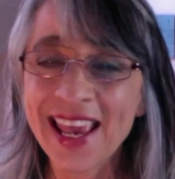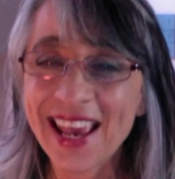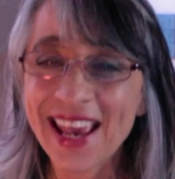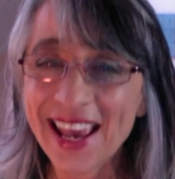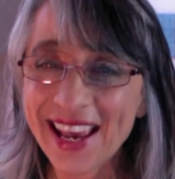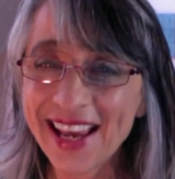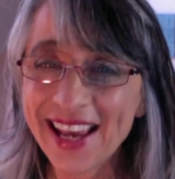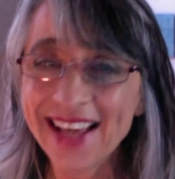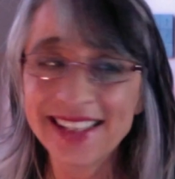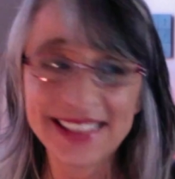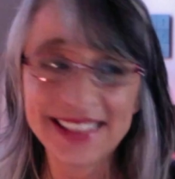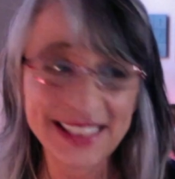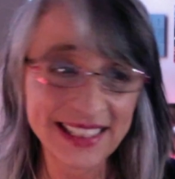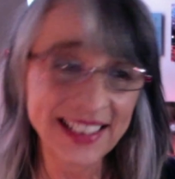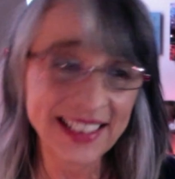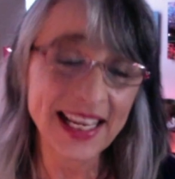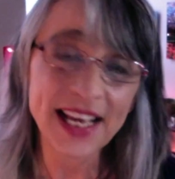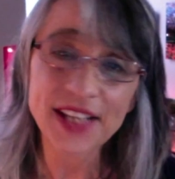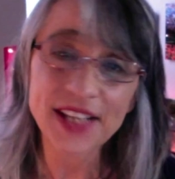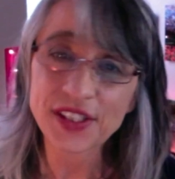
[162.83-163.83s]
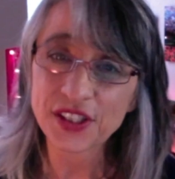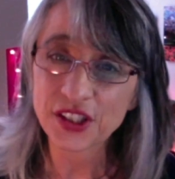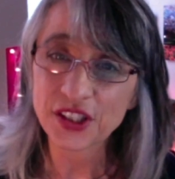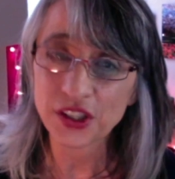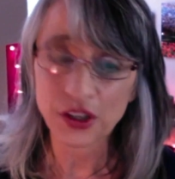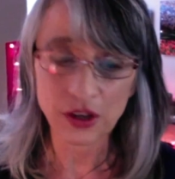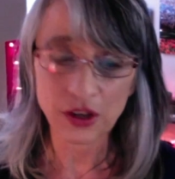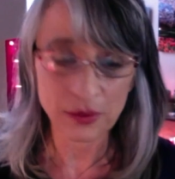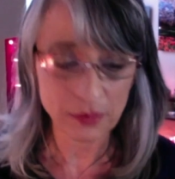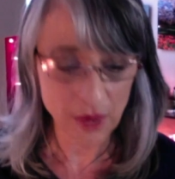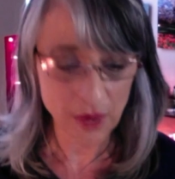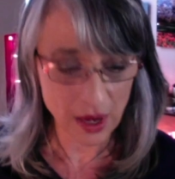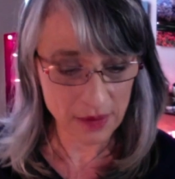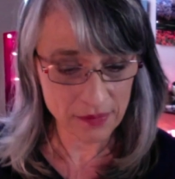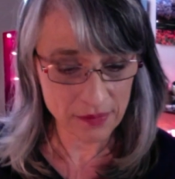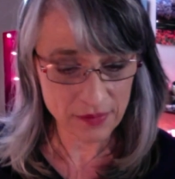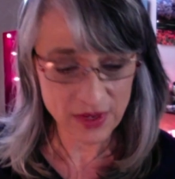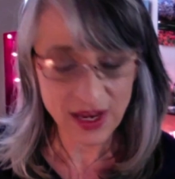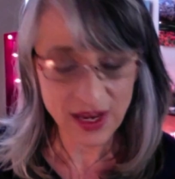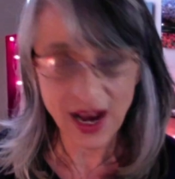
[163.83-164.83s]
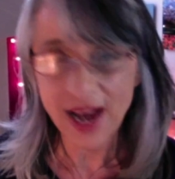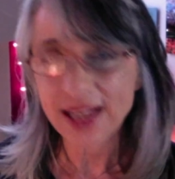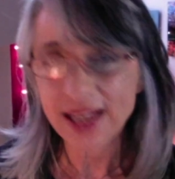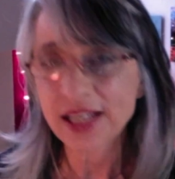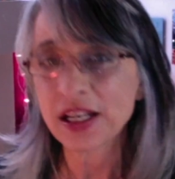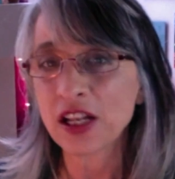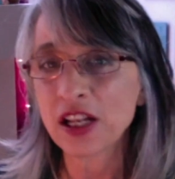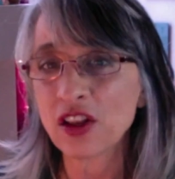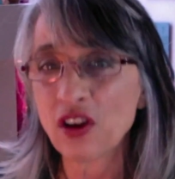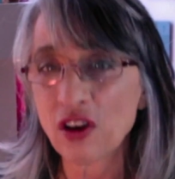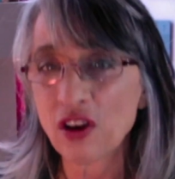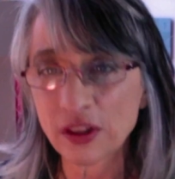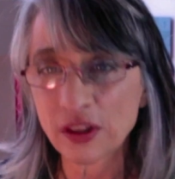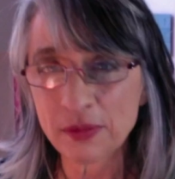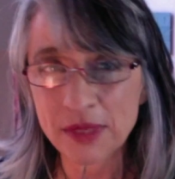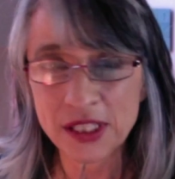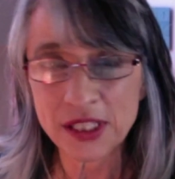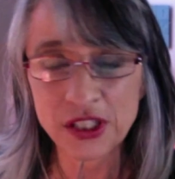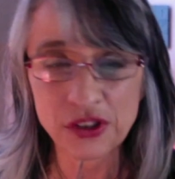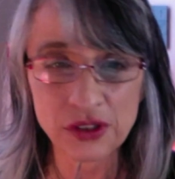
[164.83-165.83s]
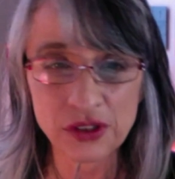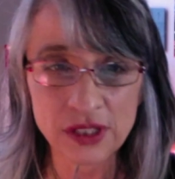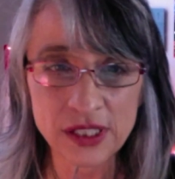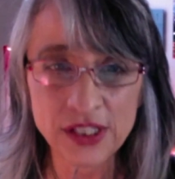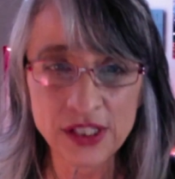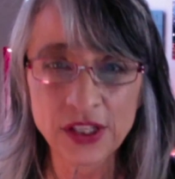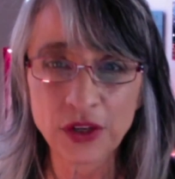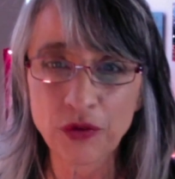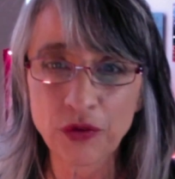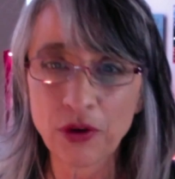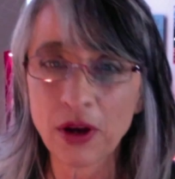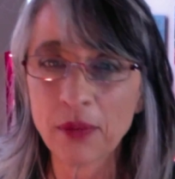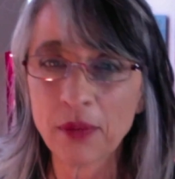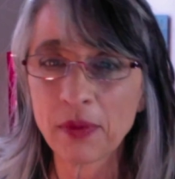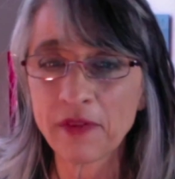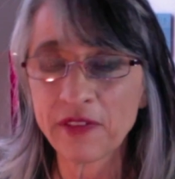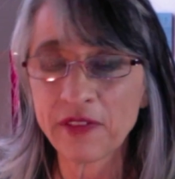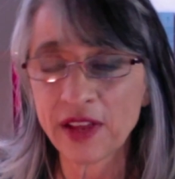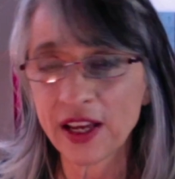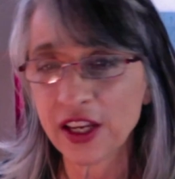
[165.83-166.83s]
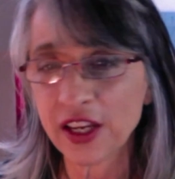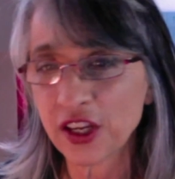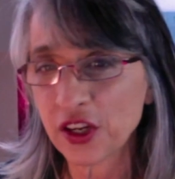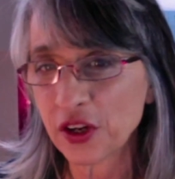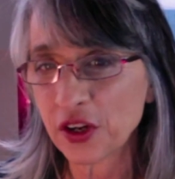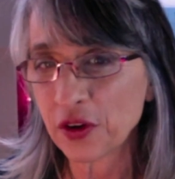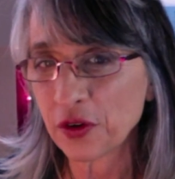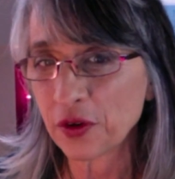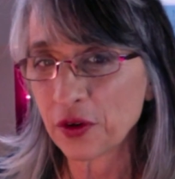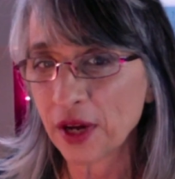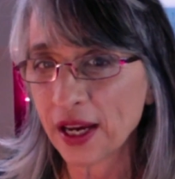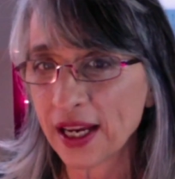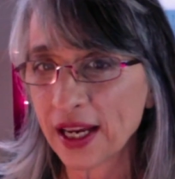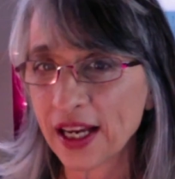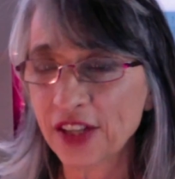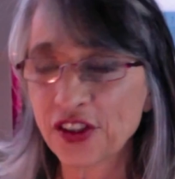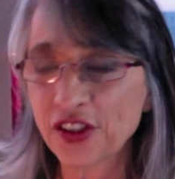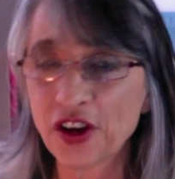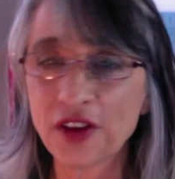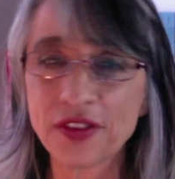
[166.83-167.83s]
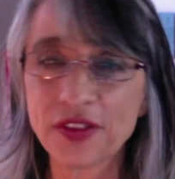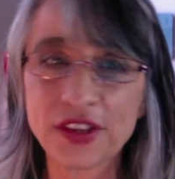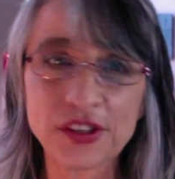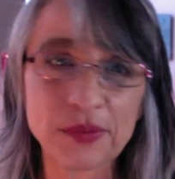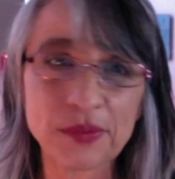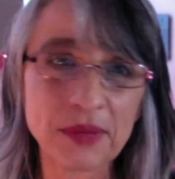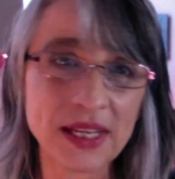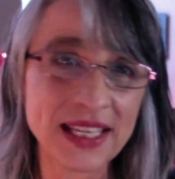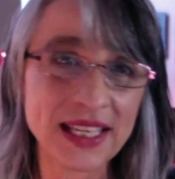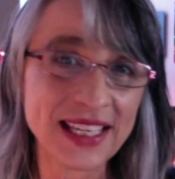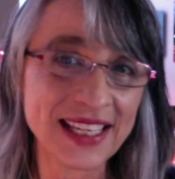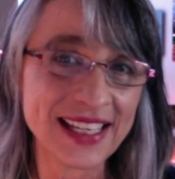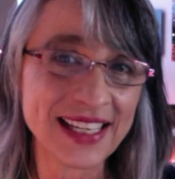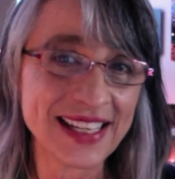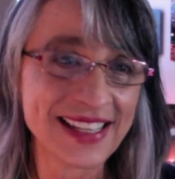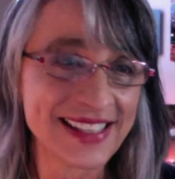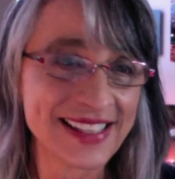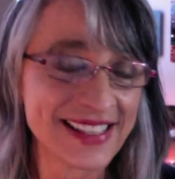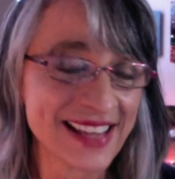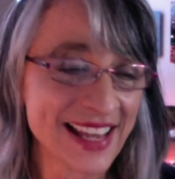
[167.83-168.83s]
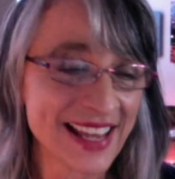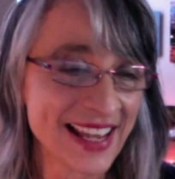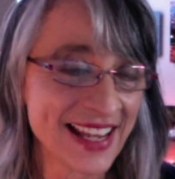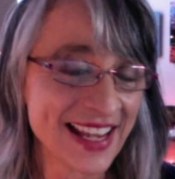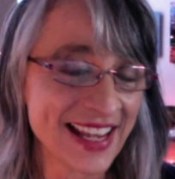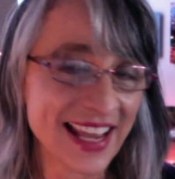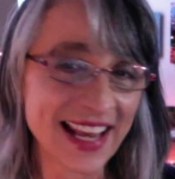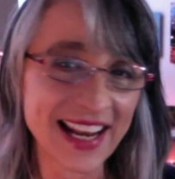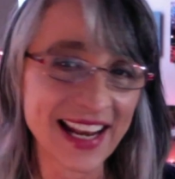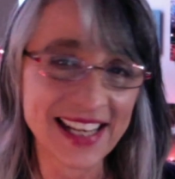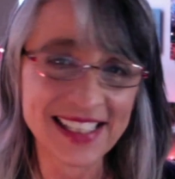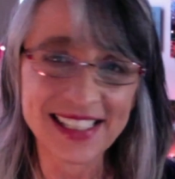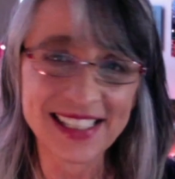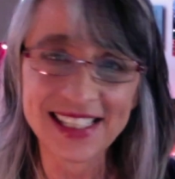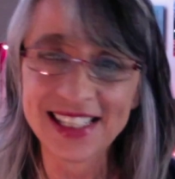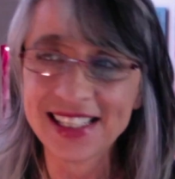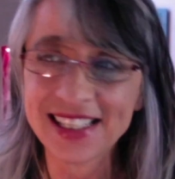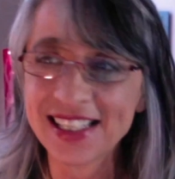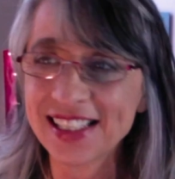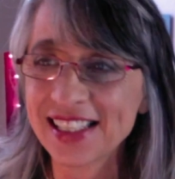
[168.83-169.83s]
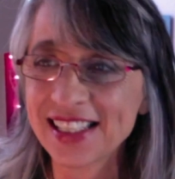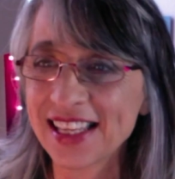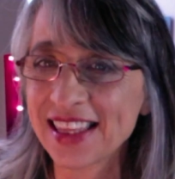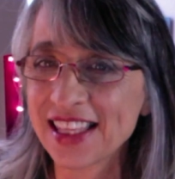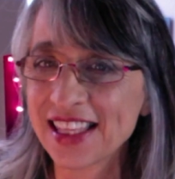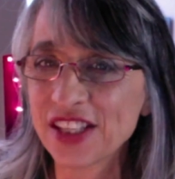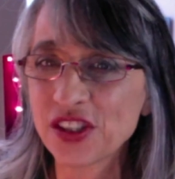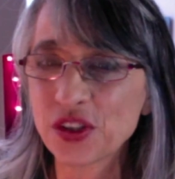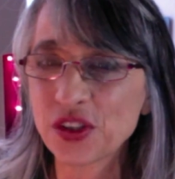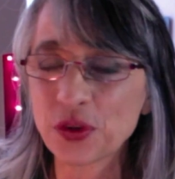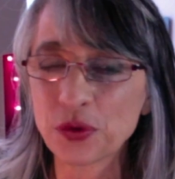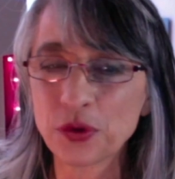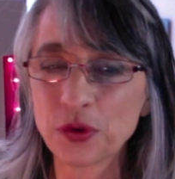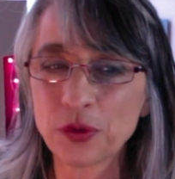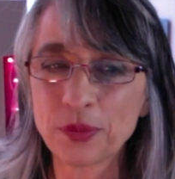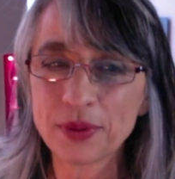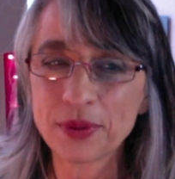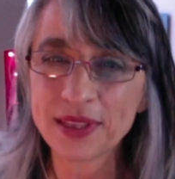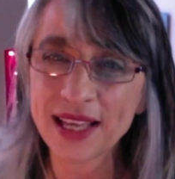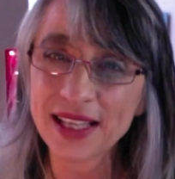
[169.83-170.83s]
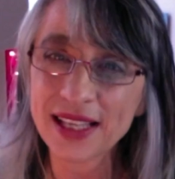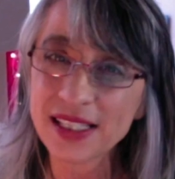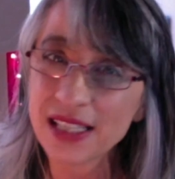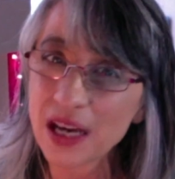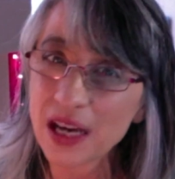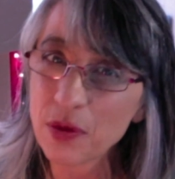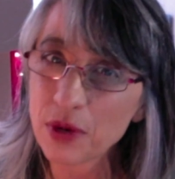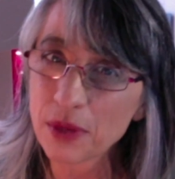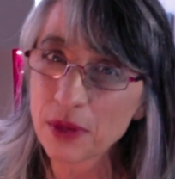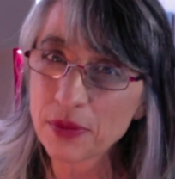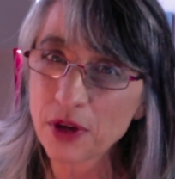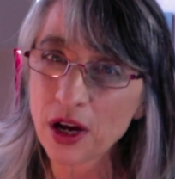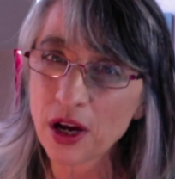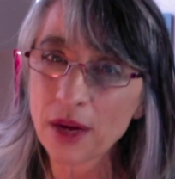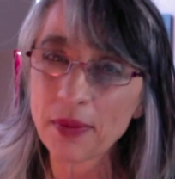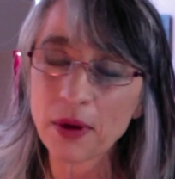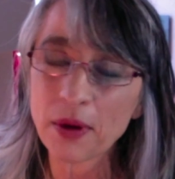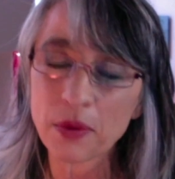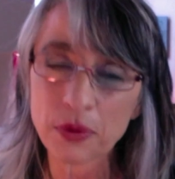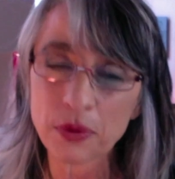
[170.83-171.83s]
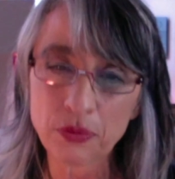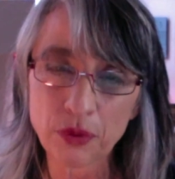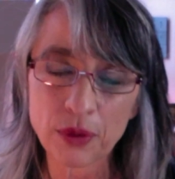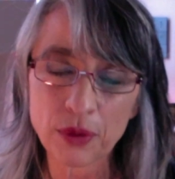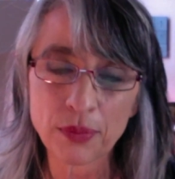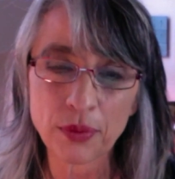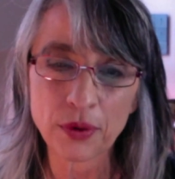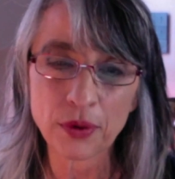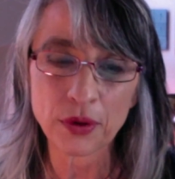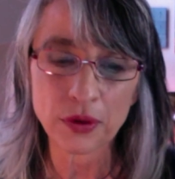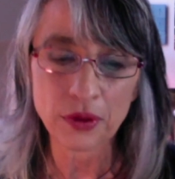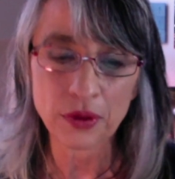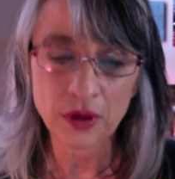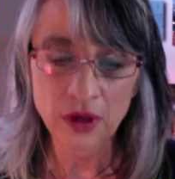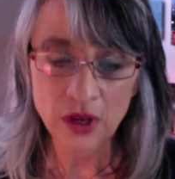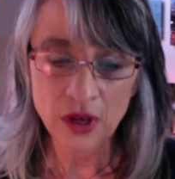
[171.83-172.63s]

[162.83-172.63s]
And yes, I'm guided along the materialistic realm of hey, I taught this many kids and I did this at this school, but that's not what I'm talking about with rebirth.